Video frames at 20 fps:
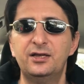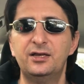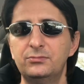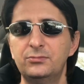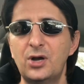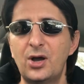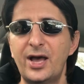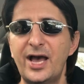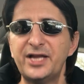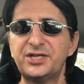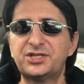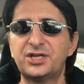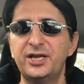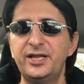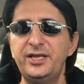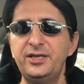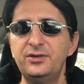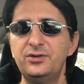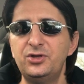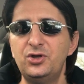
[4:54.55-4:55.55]
Well,
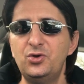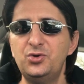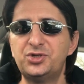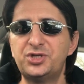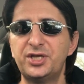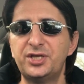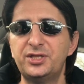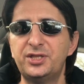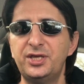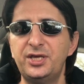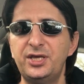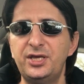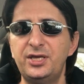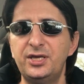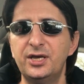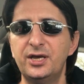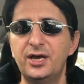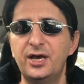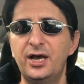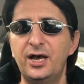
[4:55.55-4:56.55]
actually, using
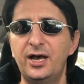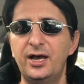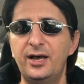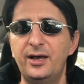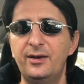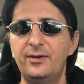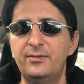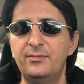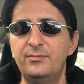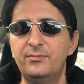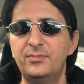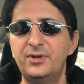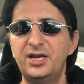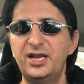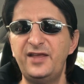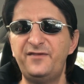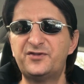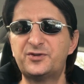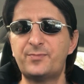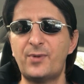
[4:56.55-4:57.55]
the
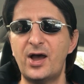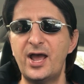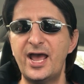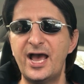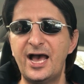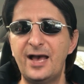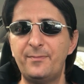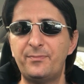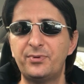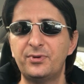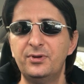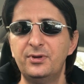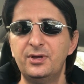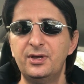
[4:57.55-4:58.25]
LeafSpy app